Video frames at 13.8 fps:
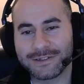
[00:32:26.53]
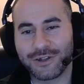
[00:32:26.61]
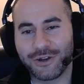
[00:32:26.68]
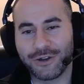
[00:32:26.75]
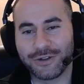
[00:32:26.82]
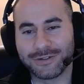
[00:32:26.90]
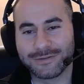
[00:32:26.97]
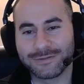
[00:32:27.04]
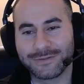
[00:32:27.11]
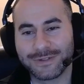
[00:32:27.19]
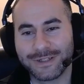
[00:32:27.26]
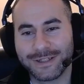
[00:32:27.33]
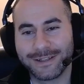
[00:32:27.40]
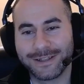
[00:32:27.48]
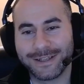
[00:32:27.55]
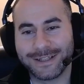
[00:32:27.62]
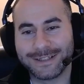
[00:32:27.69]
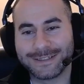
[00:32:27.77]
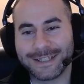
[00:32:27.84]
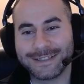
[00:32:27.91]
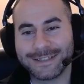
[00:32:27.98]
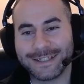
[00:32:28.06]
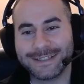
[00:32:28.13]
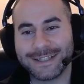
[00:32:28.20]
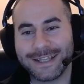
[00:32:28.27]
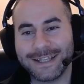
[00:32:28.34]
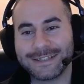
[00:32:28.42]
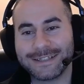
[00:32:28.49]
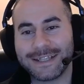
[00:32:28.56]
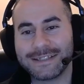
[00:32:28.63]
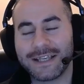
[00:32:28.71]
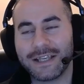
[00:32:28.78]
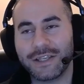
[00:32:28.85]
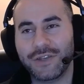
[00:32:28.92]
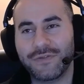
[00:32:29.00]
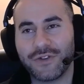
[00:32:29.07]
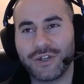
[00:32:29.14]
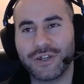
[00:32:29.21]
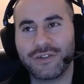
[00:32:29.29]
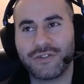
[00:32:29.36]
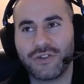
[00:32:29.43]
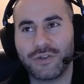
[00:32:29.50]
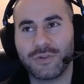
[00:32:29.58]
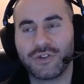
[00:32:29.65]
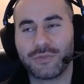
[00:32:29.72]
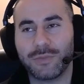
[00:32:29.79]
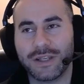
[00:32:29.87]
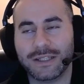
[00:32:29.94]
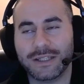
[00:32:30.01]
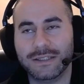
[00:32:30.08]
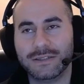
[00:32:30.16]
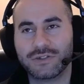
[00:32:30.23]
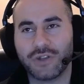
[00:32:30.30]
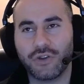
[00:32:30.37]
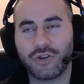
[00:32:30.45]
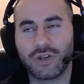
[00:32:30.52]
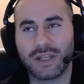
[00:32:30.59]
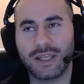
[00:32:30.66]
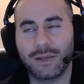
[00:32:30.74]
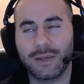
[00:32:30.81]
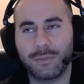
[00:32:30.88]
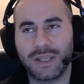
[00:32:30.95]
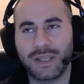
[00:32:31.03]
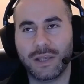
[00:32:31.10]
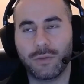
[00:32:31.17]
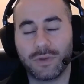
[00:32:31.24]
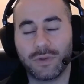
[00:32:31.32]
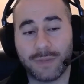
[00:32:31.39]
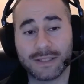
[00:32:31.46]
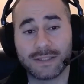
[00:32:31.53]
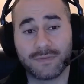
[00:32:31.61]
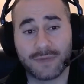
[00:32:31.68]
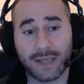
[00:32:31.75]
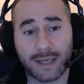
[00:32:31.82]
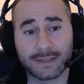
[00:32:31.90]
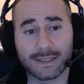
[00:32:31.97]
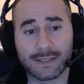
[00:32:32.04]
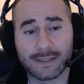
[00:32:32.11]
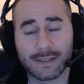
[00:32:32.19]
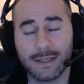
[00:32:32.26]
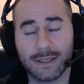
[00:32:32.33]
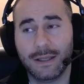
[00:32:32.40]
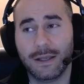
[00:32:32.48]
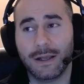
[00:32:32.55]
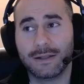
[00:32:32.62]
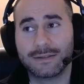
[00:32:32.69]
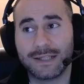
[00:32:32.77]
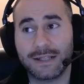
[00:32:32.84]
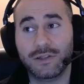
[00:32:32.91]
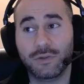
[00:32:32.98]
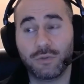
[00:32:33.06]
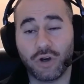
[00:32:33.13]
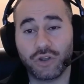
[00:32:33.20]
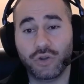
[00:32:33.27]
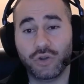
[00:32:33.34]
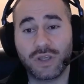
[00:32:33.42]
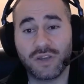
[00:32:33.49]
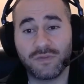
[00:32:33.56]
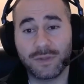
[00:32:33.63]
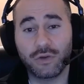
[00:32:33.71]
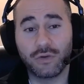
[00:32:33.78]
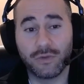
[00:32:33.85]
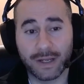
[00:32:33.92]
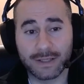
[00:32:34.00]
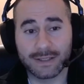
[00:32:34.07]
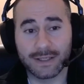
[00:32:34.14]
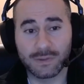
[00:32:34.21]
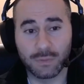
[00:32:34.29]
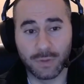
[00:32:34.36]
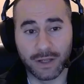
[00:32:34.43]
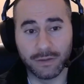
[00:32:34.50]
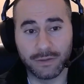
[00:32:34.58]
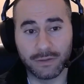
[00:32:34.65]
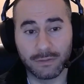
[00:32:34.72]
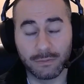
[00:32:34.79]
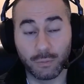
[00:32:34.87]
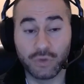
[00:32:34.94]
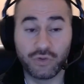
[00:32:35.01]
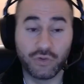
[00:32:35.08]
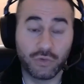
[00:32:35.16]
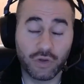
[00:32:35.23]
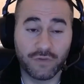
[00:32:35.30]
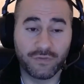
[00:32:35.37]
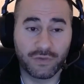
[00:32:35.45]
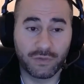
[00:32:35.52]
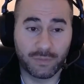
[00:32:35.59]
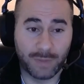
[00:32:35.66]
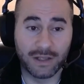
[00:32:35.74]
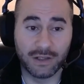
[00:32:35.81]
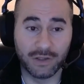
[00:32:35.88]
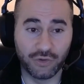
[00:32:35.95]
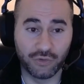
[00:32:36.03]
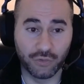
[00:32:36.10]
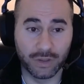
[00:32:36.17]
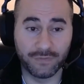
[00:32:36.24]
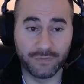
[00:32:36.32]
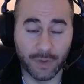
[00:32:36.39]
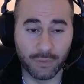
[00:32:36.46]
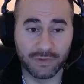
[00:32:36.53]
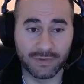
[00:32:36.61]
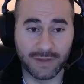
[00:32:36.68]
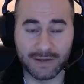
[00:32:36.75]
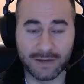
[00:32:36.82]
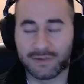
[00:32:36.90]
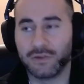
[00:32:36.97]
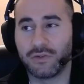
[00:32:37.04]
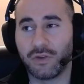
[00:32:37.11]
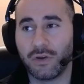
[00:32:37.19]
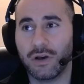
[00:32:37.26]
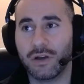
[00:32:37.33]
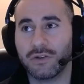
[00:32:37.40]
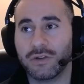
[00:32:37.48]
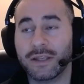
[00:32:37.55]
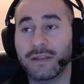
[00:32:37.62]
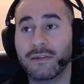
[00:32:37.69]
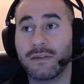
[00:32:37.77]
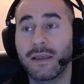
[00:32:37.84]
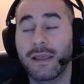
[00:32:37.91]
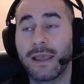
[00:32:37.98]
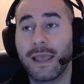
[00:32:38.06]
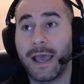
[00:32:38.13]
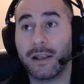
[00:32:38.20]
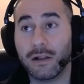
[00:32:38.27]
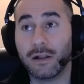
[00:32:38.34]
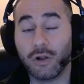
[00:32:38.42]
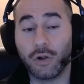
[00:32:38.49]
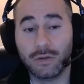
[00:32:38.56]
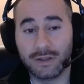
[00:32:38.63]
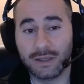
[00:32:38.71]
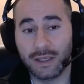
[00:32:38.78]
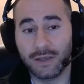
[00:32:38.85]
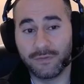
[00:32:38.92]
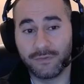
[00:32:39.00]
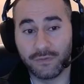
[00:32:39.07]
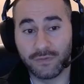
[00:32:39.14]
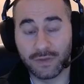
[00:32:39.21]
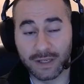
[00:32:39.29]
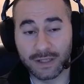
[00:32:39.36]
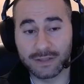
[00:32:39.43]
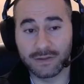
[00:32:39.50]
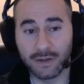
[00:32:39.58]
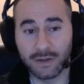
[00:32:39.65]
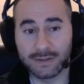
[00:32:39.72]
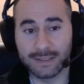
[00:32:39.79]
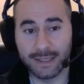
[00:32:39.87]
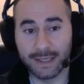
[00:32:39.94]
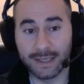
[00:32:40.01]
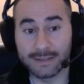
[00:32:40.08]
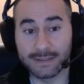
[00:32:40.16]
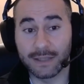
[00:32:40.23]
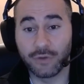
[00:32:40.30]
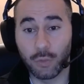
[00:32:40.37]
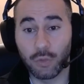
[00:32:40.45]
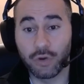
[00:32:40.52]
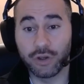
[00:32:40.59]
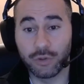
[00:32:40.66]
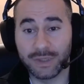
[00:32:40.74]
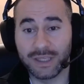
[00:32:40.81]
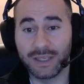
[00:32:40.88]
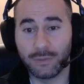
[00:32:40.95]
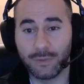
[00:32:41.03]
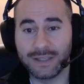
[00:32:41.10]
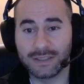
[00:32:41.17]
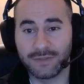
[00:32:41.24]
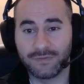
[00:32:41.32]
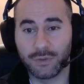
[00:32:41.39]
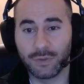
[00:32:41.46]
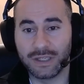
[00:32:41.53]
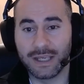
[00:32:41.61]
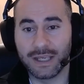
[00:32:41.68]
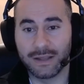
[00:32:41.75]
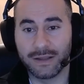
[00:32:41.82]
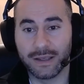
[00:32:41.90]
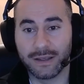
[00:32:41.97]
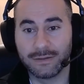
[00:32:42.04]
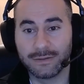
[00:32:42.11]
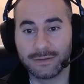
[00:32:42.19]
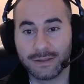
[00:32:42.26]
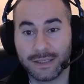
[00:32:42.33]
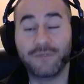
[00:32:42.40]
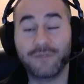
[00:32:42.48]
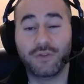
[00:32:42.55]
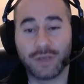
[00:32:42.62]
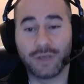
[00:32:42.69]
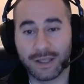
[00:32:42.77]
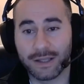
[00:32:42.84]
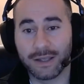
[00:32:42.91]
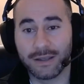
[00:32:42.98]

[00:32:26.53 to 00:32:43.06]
that's a con? In the sense that you've earned too much money, so you're going to be hit with massive taxes. I'll tell you what, you give me your excess wealth, which you could have spent and enjoyed if I wasn't taxing you so hard on it, and I'll hold it here for you for the next 30 years. And don't worry, it'll be here waiting for you when you get there, if you get